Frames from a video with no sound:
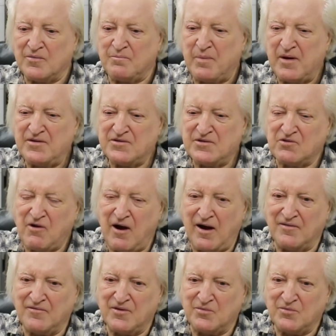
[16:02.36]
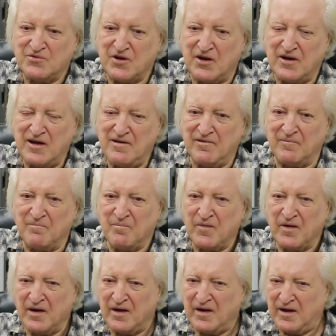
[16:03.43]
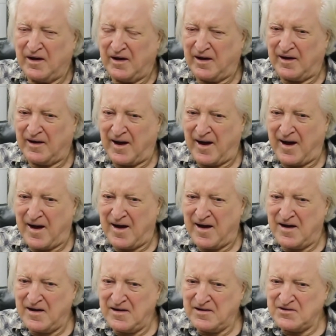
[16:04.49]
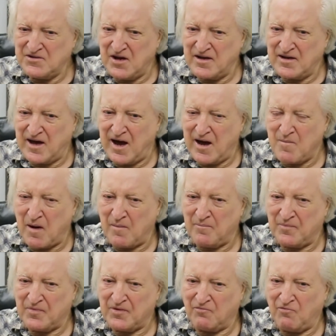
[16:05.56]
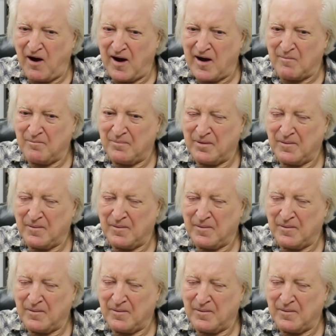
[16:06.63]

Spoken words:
piece of ground that was uneven. And as I came up the ramp,